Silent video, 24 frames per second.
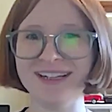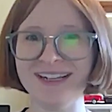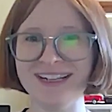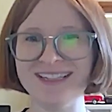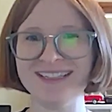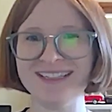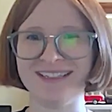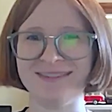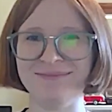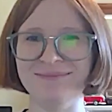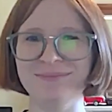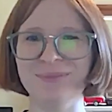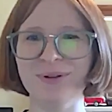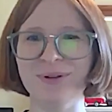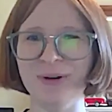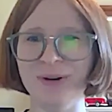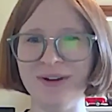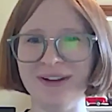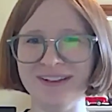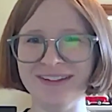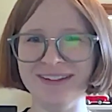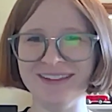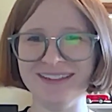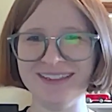its
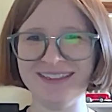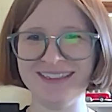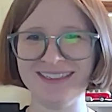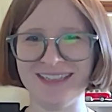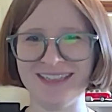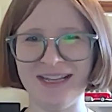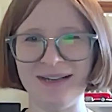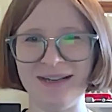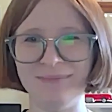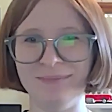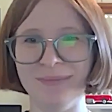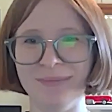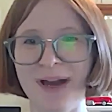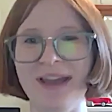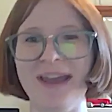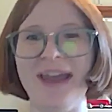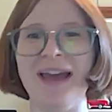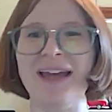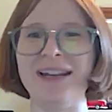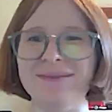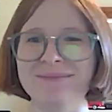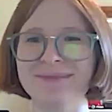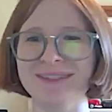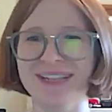importance in my
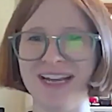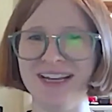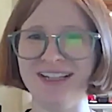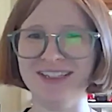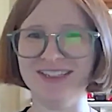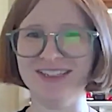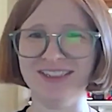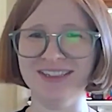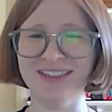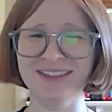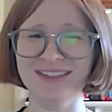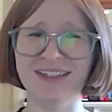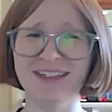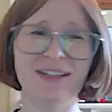adaptation,